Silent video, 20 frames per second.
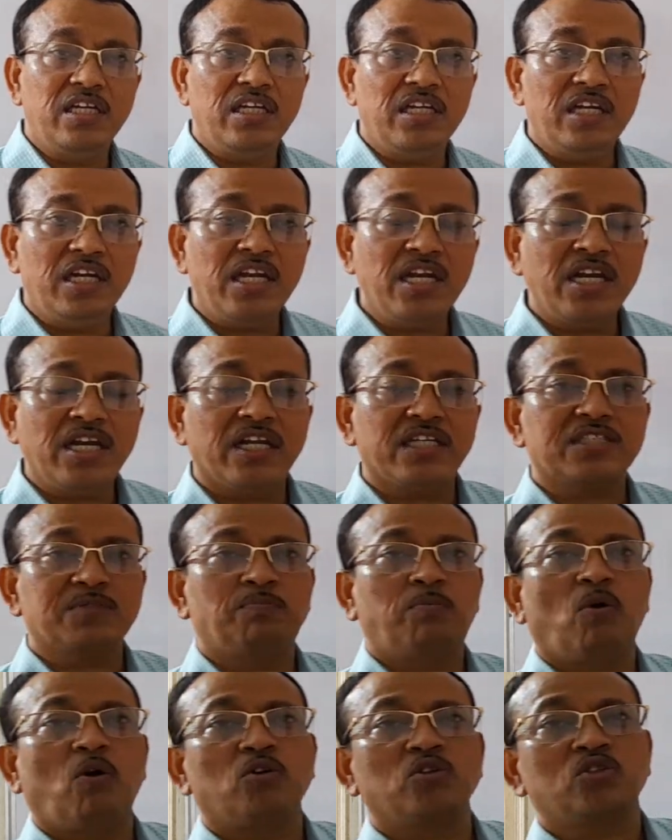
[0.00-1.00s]
in
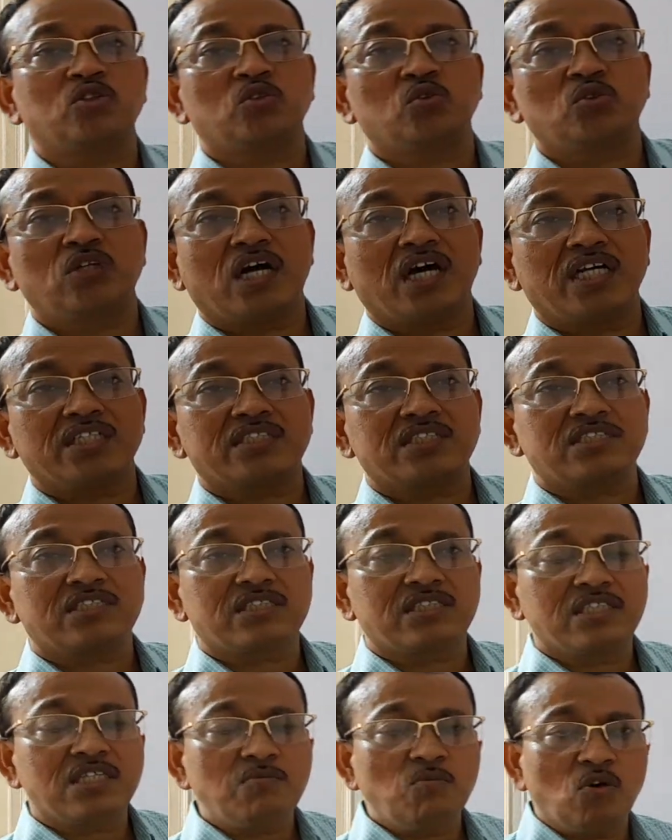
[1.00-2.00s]
response to the
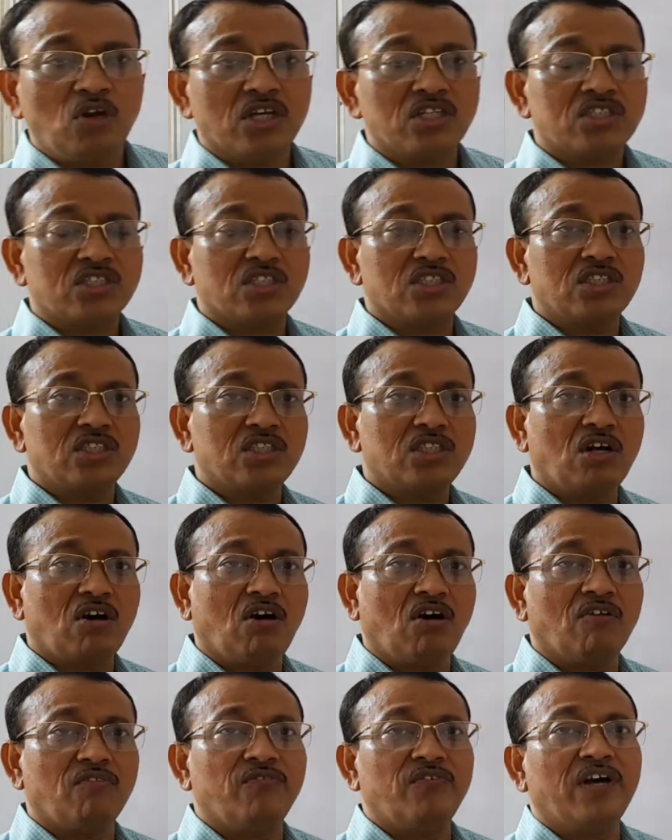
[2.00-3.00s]
stimulation
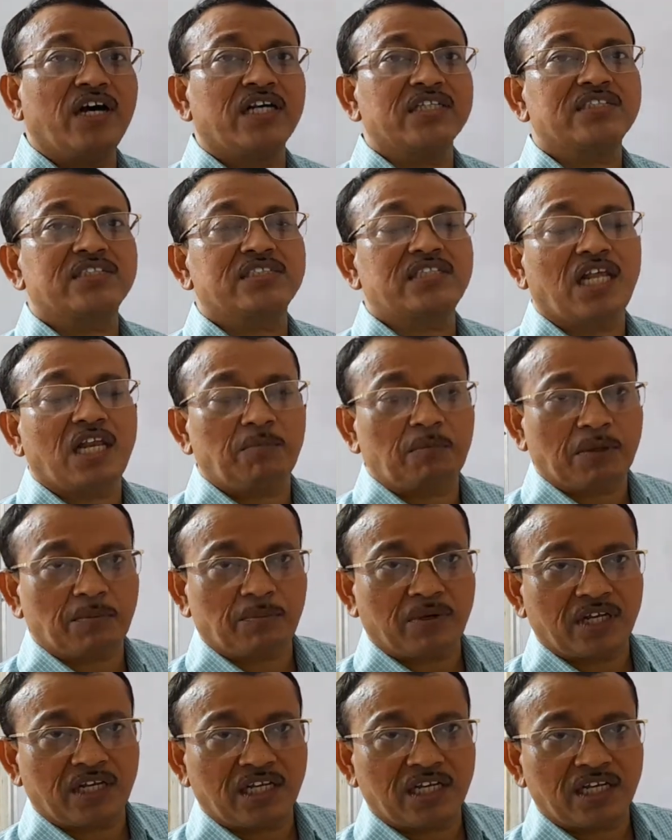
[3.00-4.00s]
of the cell
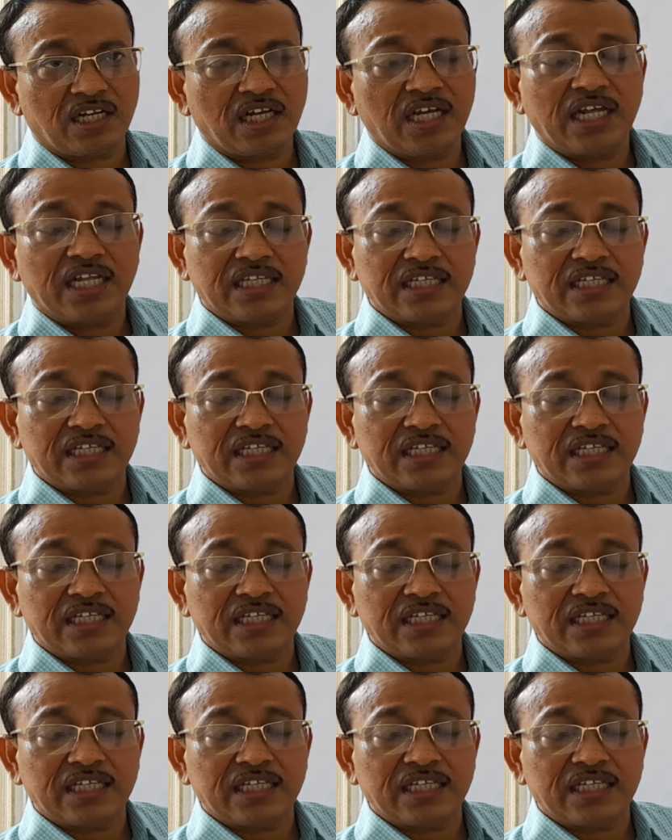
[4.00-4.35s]
membrane?